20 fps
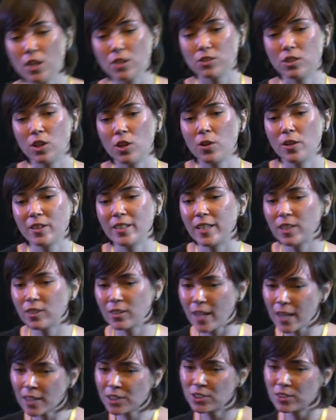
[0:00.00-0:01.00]
So
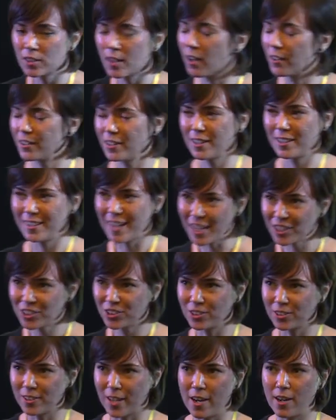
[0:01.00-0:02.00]
on the
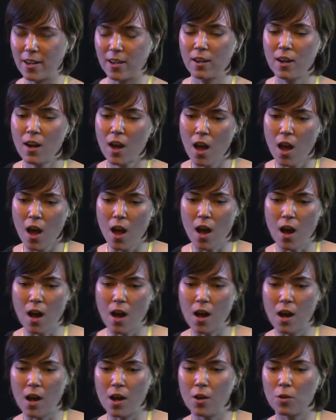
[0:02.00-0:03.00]
national layer,
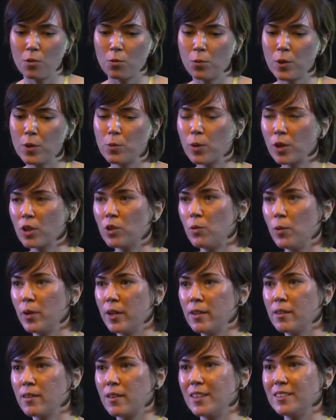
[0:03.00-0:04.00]
we work
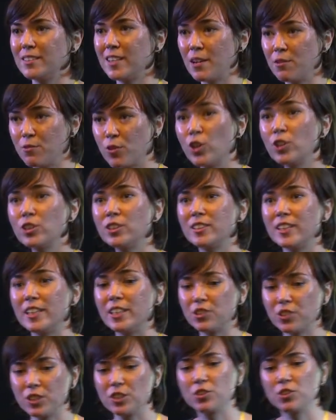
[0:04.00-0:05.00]
with diverse
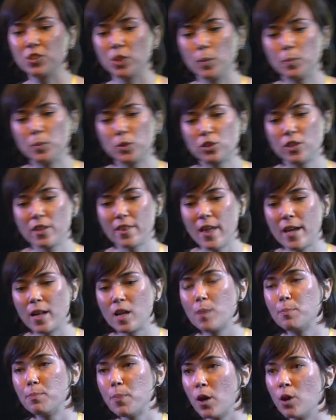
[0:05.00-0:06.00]
interest groups to then
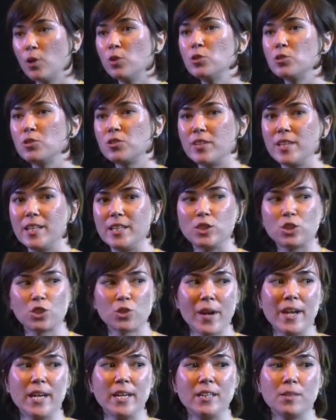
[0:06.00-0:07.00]
oppose the
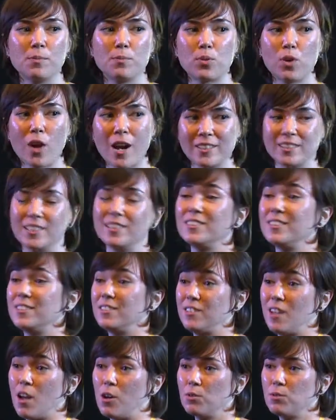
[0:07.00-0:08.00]
trade process
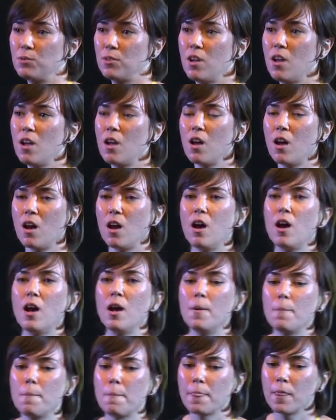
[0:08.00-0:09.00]
itself.
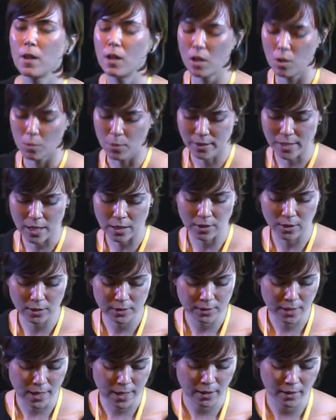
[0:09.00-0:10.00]
What that
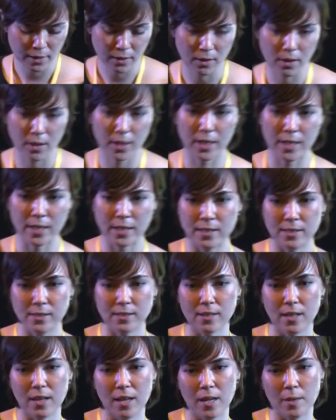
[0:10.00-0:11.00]
looks like
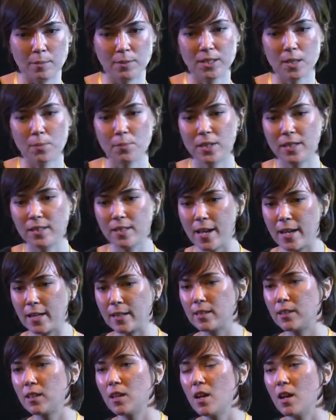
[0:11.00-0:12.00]
is something
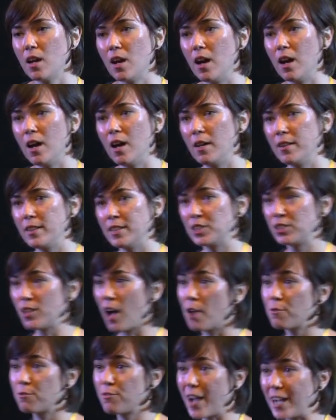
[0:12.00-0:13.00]
like the
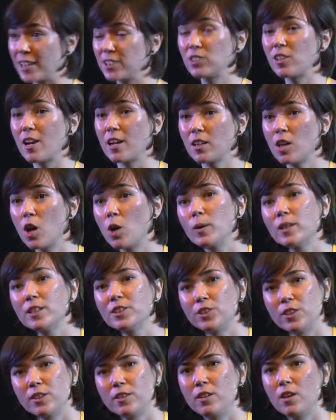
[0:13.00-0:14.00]
Stop Fast Track
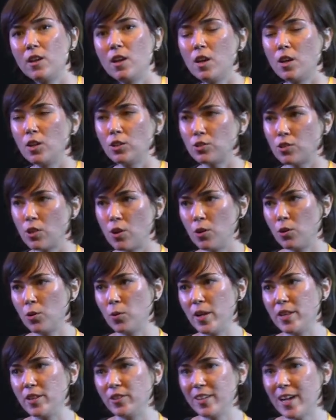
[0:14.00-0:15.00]
Coalition. So
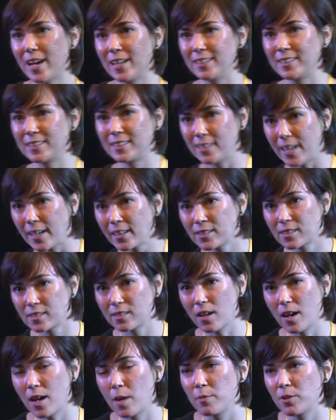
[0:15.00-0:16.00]
in the United States,
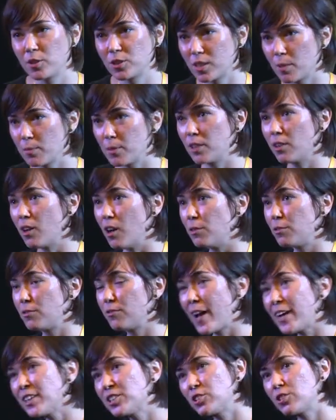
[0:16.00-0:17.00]
there's something called
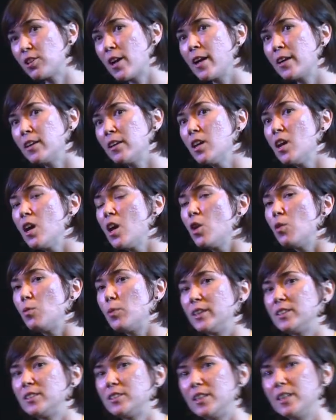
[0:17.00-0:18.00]
Fast Track,
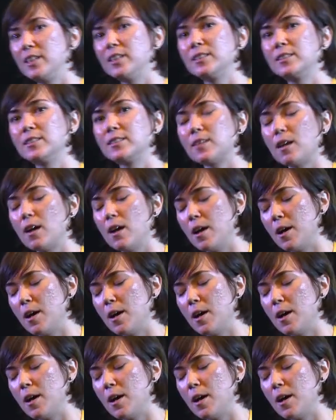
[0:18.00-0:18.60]
which is